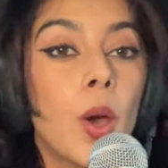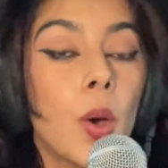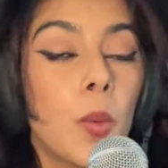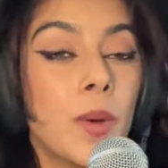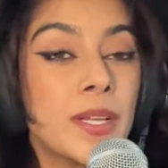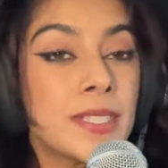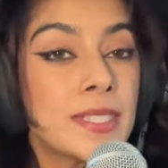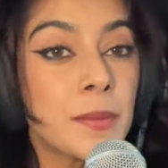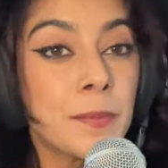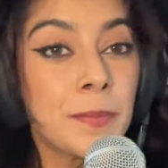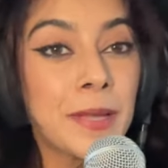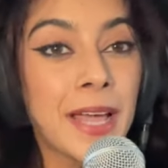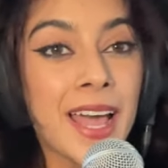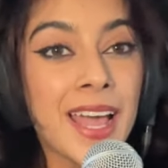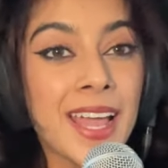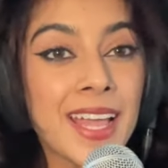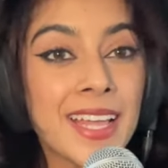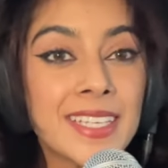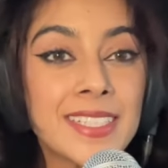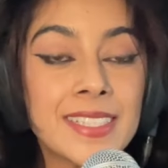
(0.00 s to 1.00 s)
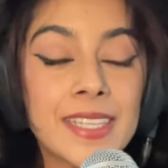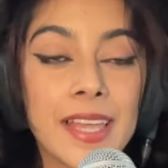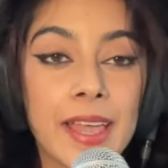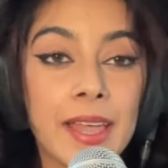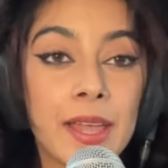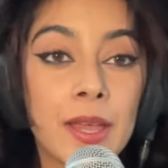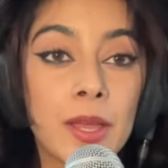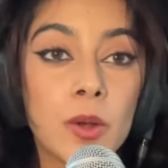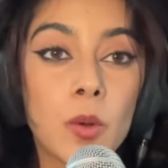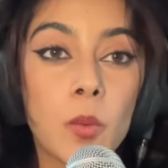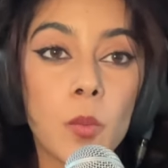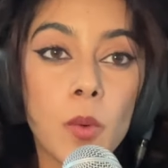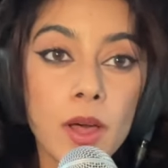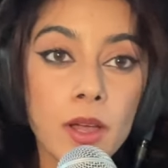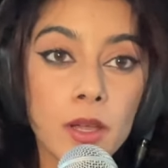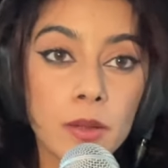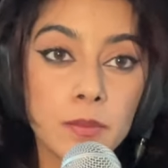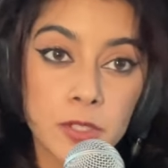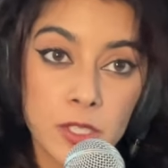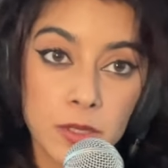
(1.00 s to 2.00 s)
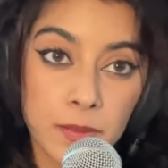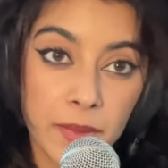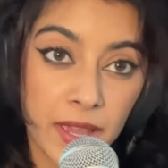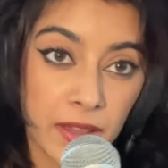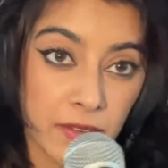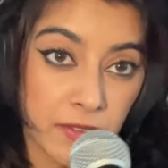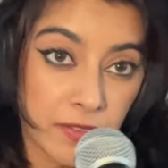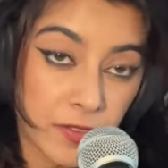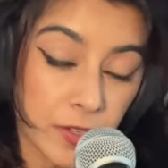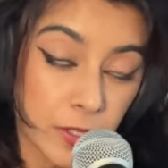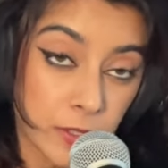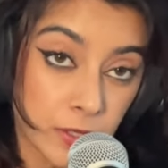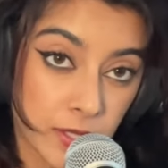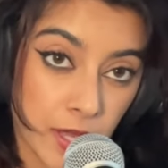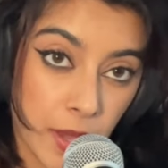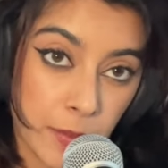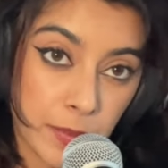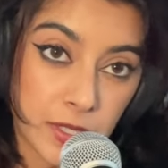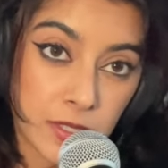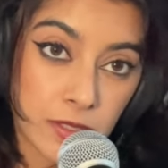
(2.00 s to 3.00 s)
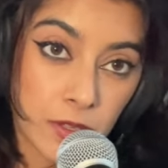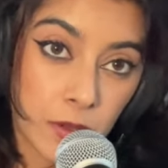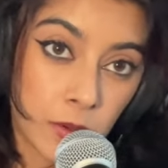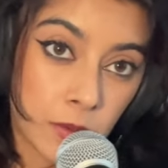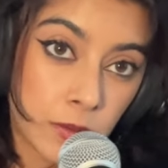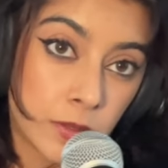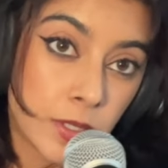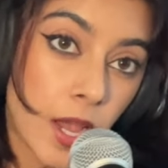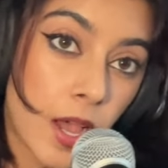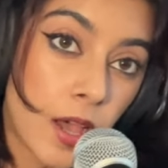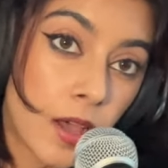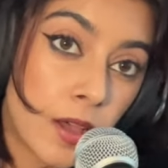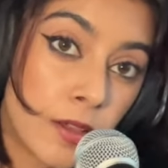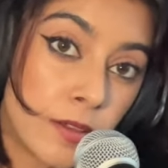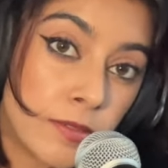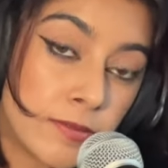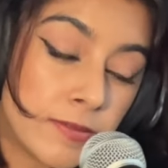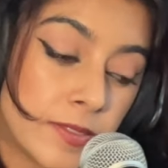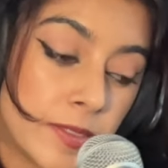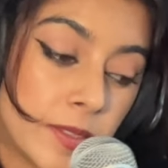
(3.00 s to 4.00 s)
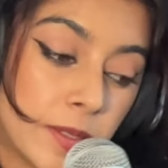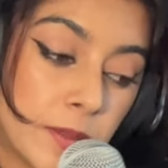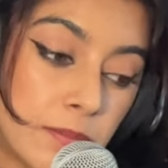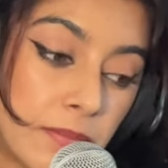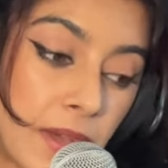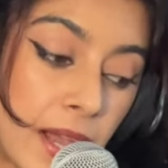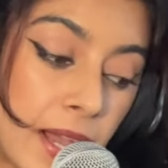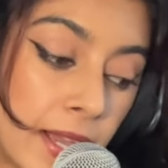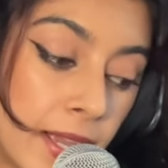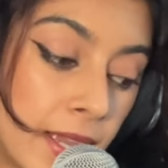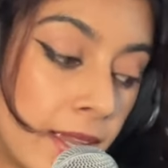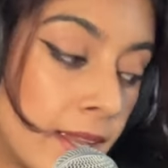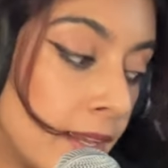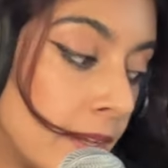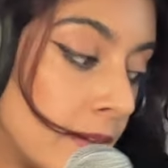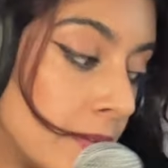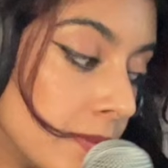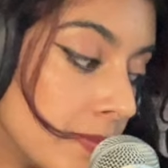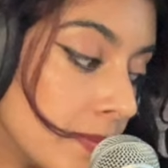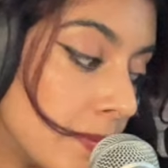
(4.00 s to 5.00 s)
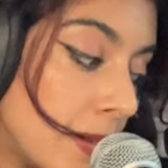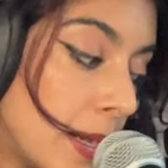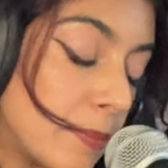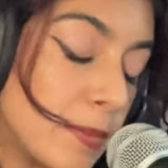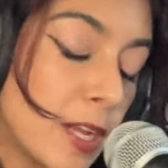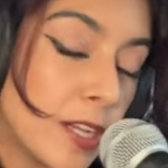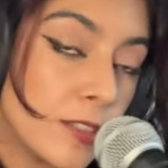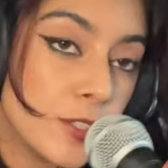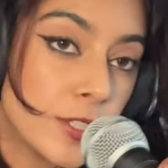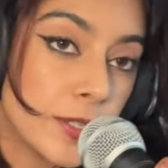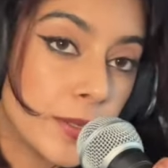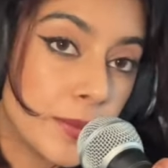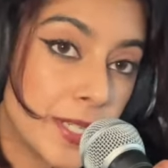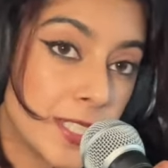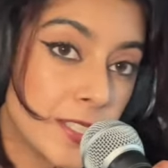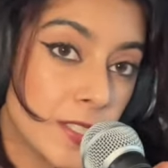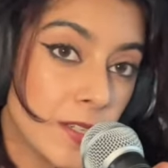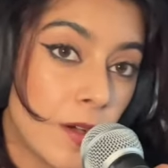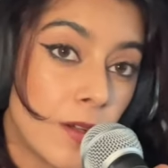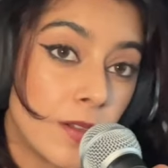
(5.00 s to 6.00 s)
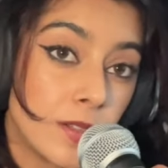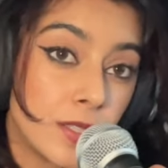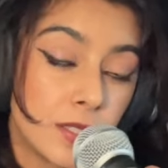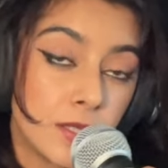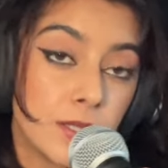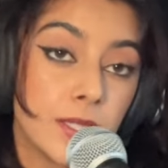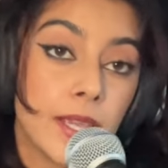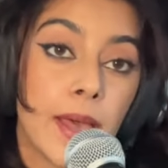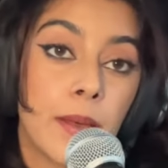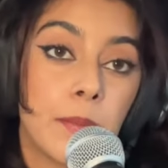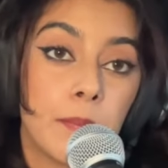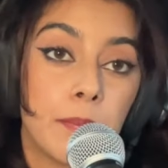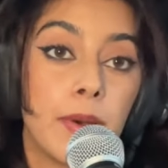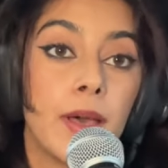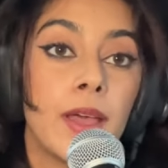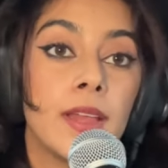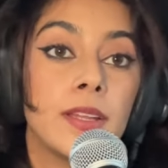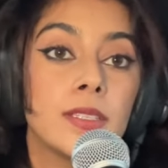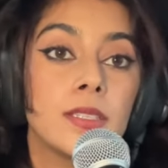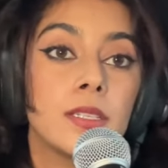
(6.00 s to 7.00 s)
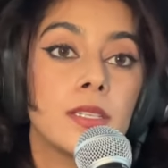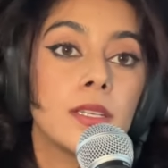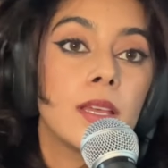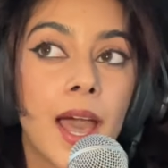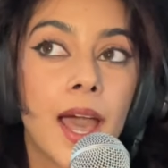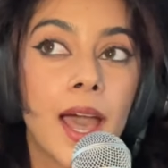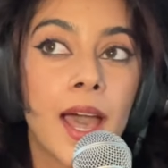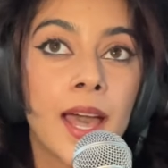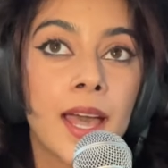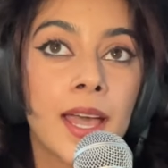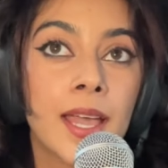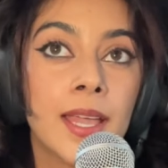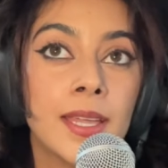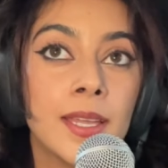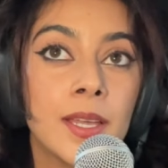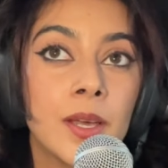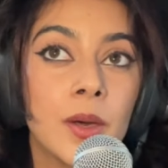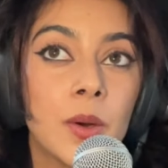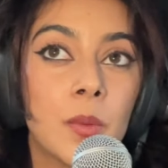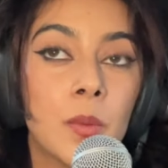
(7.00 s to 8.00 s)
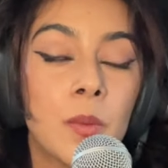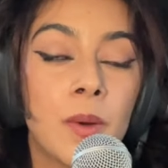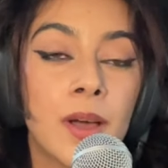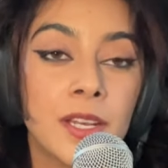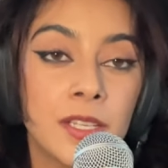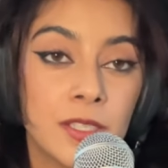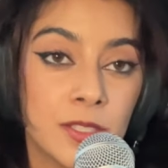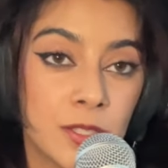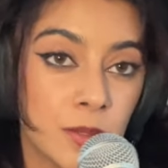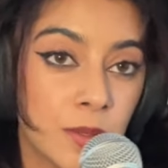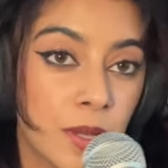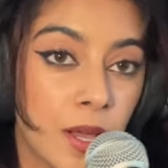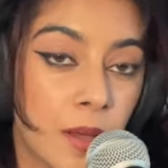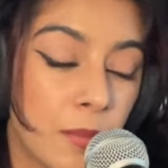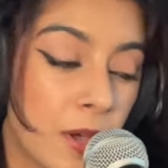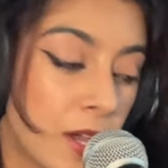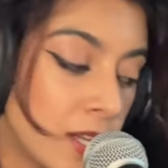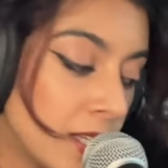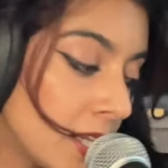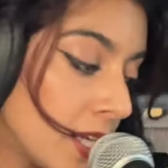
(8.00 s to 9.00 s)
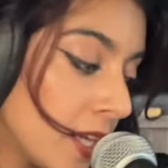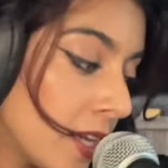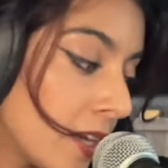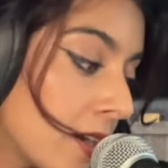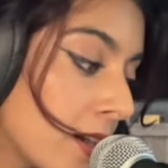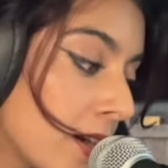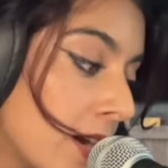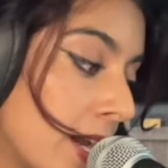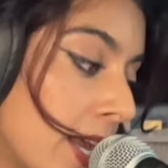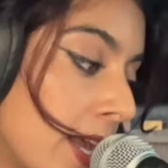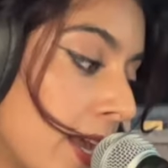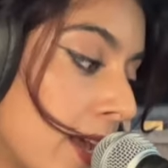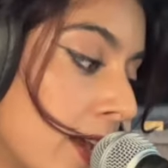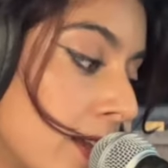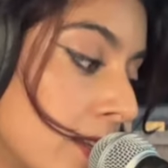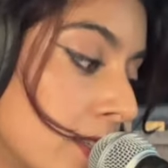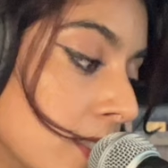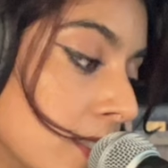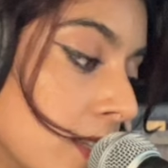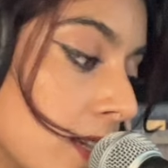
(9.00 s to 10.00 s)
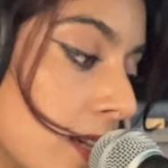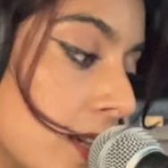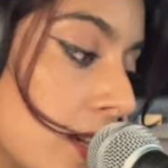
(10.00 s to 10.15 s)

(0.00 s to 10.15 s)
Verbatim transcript: What's up, guys, and welcome to my first episode of my, I'm not sure what to call this yet, but I wanted to come on here and